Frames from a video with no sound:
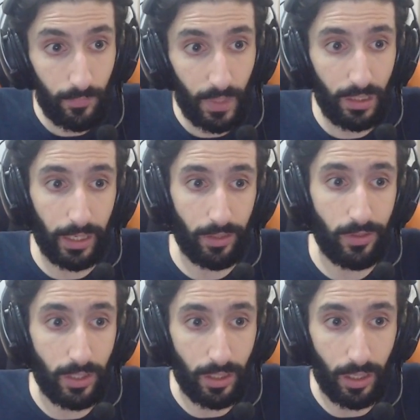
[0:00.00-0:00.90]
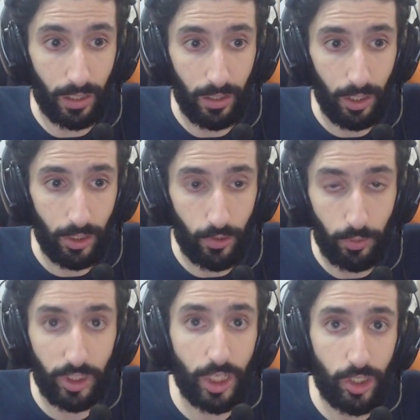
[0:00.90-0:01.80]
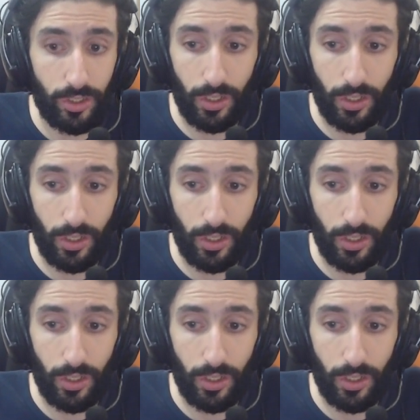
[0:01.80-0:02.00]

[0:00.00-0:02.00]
like the uh, the rotation